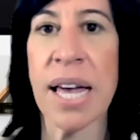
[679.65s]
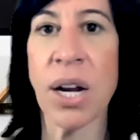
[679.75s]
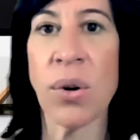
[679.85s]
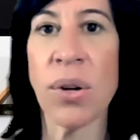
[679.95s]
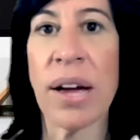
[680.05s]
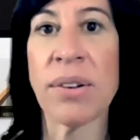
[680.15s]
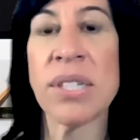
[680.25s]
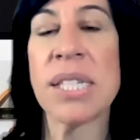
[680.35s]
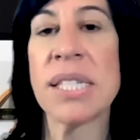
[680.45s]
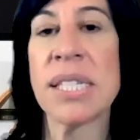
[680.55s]
that go down
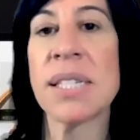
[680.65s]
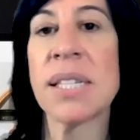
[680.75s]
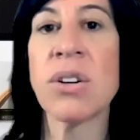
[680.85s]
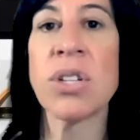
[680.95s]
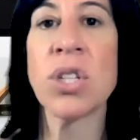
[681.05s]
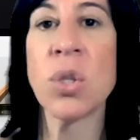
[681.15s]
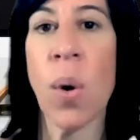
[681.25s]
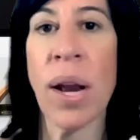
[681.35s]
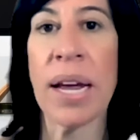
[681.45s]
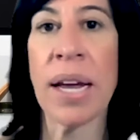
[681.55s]
to
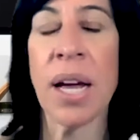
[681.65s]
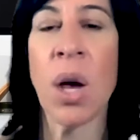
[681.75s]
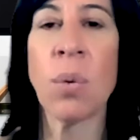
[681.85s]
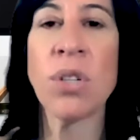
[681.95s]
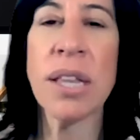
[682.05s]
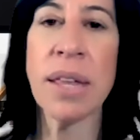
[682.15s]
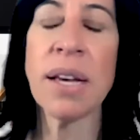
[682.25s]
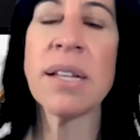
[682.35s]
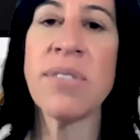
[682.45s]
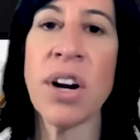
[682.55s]
620, which I
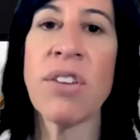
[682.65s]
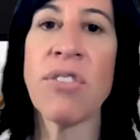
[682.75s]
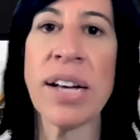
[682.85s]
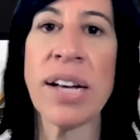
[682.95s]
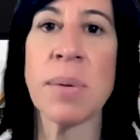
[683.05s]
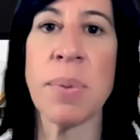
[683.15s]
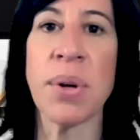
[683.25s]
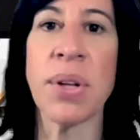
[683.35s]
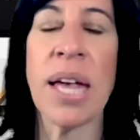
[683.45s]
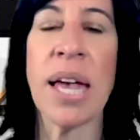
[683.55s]
think is very
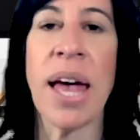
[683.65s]
flexible